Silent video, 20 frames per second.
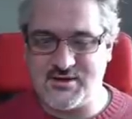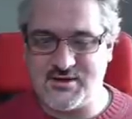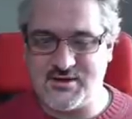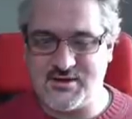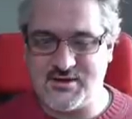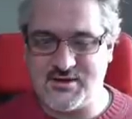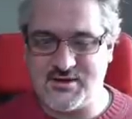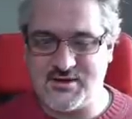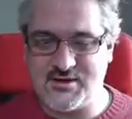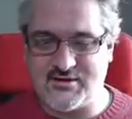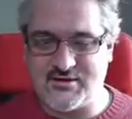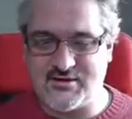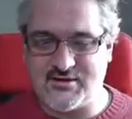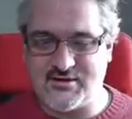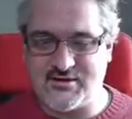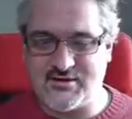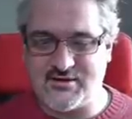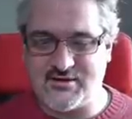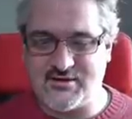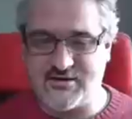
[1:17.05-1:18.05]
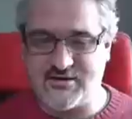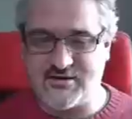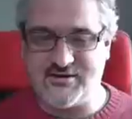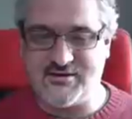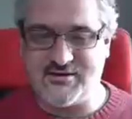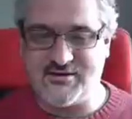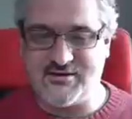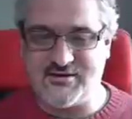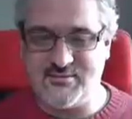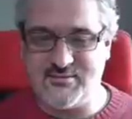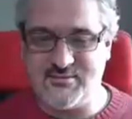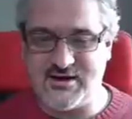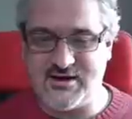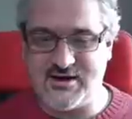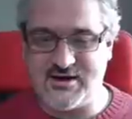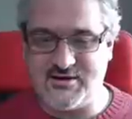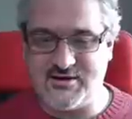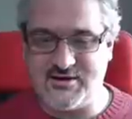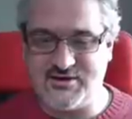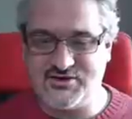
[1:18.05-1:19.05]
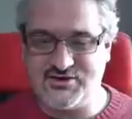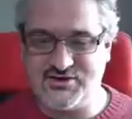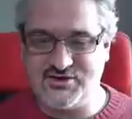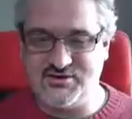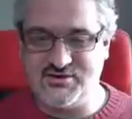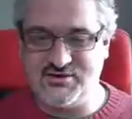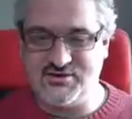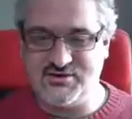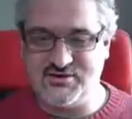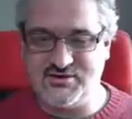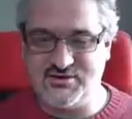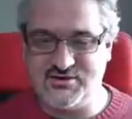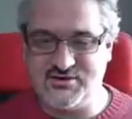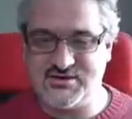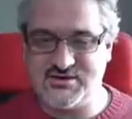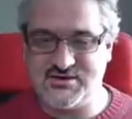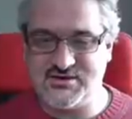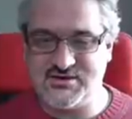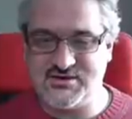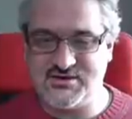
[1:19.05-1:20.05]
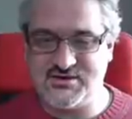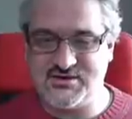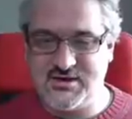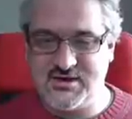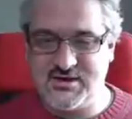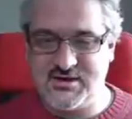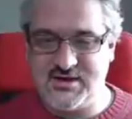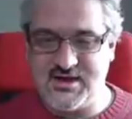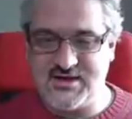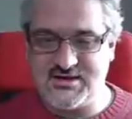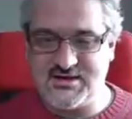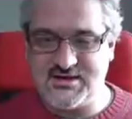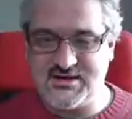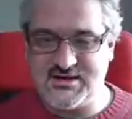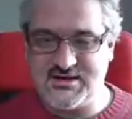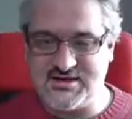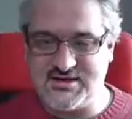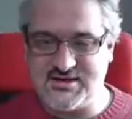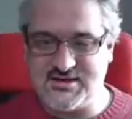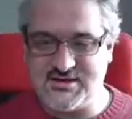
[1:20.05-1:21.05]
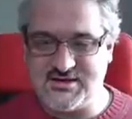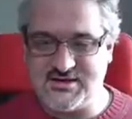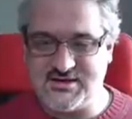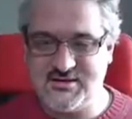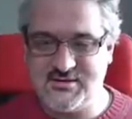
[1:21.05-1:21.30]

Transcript: and then I'm going to right click on them and I'm going to choose edit in,